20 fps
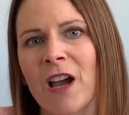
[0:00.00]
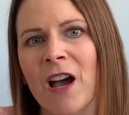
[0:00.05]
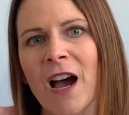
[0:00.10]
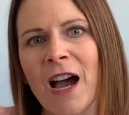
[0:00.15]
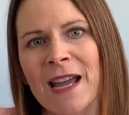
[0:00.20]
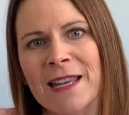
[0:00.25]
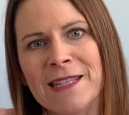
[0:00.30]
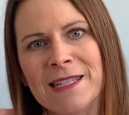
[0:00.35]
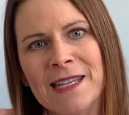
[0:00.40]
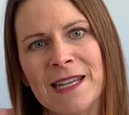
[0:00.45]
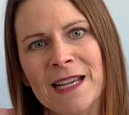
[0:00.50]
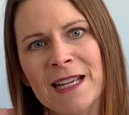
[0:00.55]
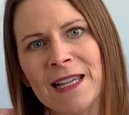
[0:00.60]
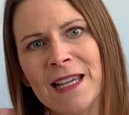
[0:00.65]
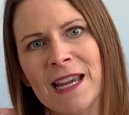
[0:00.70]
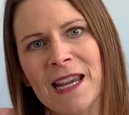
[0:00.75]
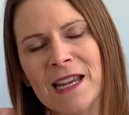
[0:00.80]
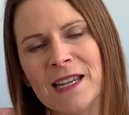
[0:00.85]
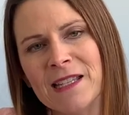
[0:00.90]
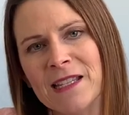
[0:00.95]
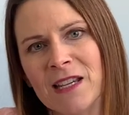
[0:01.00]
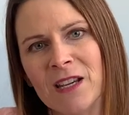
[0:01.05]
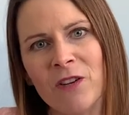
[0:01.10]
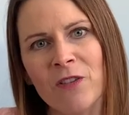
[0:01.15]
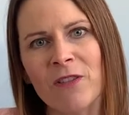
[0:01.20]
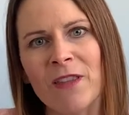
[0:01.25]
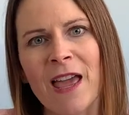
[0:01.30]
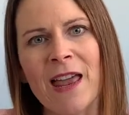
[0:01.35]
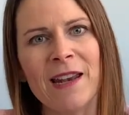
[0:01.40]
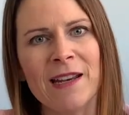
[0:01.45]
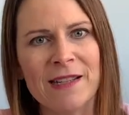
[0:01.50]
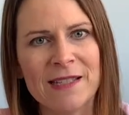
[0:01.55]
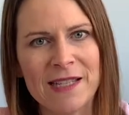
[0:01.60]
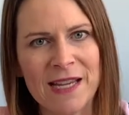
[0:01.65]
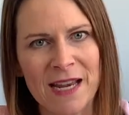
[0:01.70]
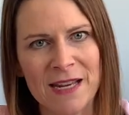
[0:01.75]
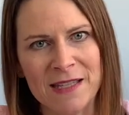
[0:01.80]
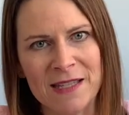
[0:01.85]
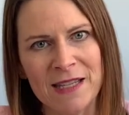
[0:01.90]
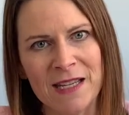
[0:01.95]
ideally until that
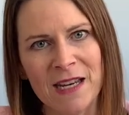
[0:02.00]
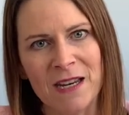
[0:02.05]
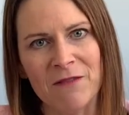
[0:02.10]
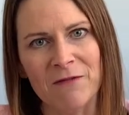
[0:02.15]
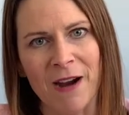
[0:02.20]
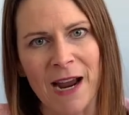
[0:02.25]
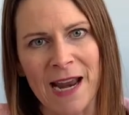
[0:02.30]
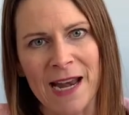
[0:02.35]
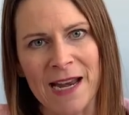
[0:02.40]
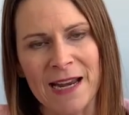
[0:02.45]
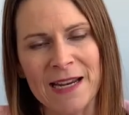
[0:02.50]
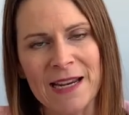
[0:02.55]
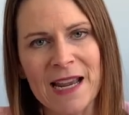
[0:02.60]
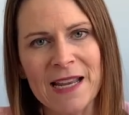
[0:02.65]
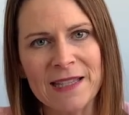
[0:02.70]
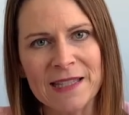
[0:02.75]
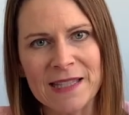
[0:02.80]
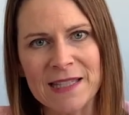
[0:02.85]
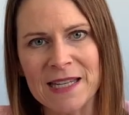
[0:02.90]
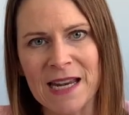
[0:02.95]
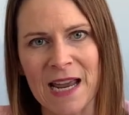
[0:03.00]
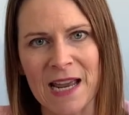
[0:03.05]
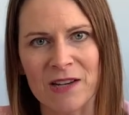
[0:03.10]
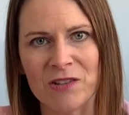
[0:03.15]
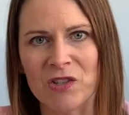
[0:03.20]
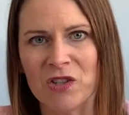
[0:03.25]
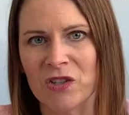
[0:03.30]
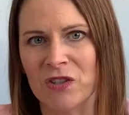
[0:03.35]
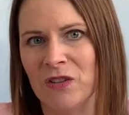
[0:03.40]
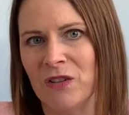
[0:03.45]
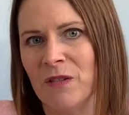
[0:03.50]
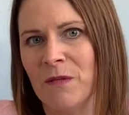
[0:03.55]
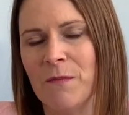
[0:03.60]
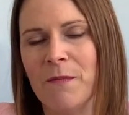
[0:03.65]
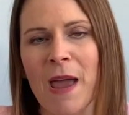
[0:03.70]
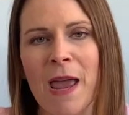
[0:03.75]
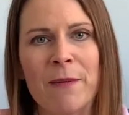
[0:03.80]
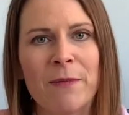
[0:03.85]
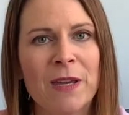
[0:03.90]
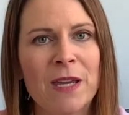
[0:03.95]
intensity rating gets down to
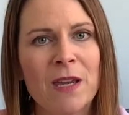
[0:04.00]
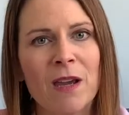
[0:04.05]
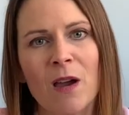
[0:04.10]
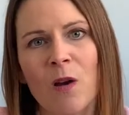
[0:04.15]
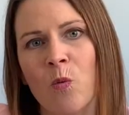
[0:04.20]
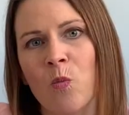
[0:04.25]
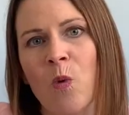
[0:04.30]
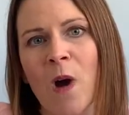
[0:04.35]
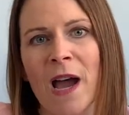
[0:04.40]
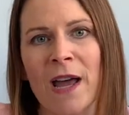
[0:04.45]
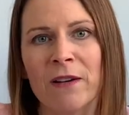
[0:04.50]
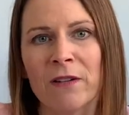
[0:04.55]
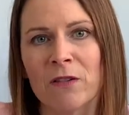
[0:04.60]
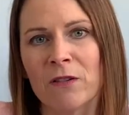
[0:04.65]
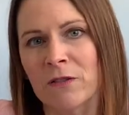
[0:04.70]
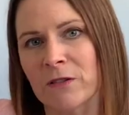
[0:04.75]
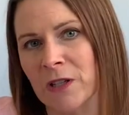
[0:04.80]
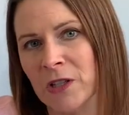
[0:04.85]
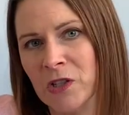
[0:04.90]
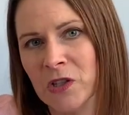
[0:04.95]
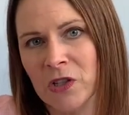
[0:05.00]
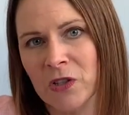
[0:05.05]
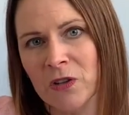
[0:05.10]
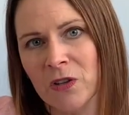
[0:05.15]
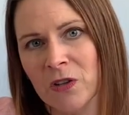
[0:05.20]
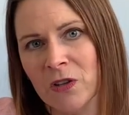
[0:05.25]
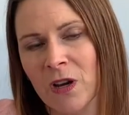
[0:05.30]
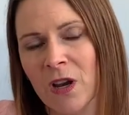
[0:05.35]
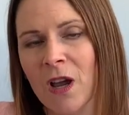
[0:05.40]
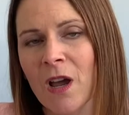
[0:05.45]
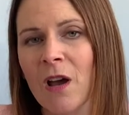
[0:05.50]
maybe a 1 or a 2,